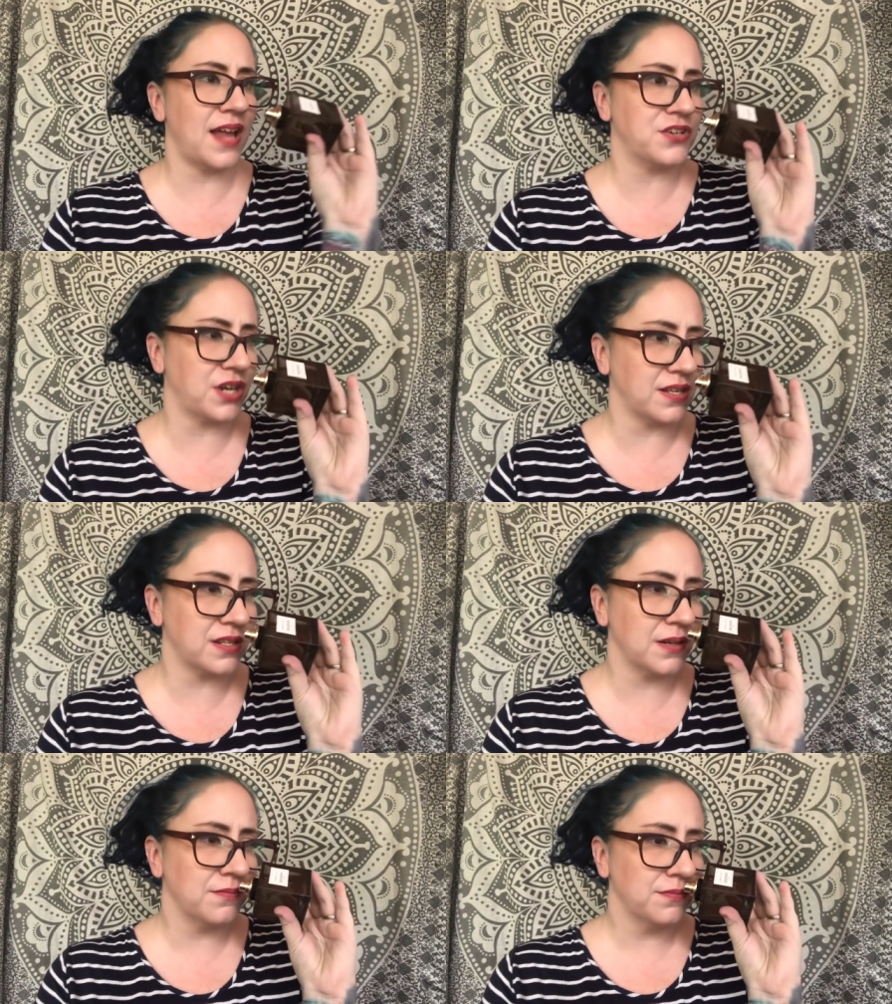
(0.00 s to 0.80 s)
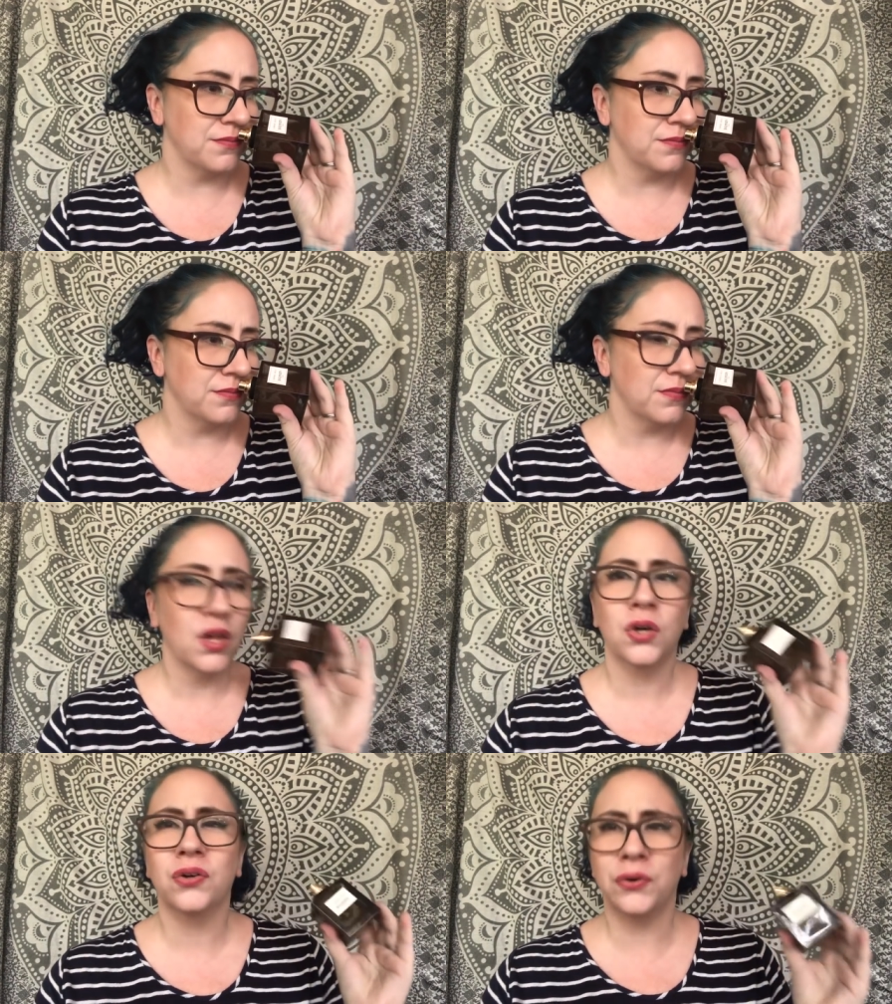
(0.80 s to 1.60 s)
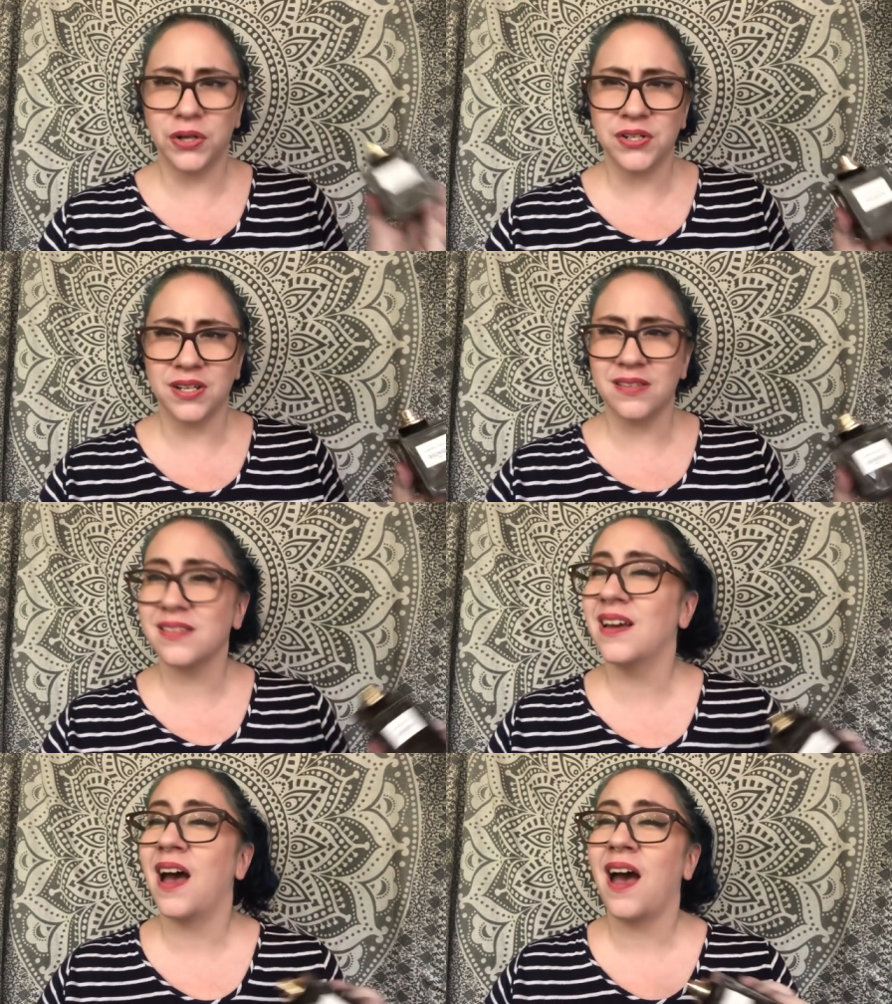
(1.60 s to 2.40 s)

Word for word: and just gorgeous.